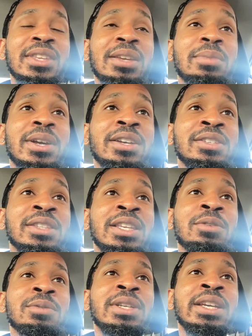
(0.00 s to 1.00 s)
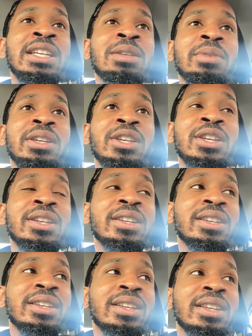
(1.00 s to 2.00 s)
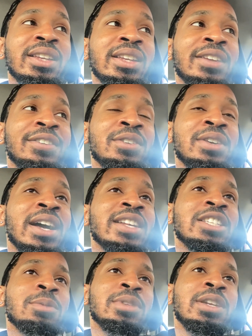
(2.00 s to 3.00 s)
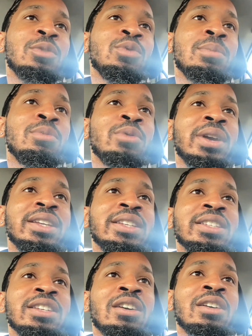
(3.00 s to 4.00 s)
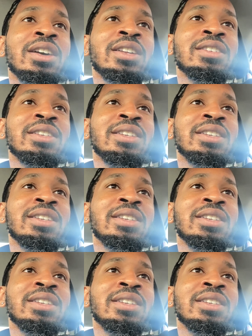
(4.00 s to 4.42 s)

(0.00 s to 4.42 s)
But here's the thing with the enemy. If you got something at one point and it's gone,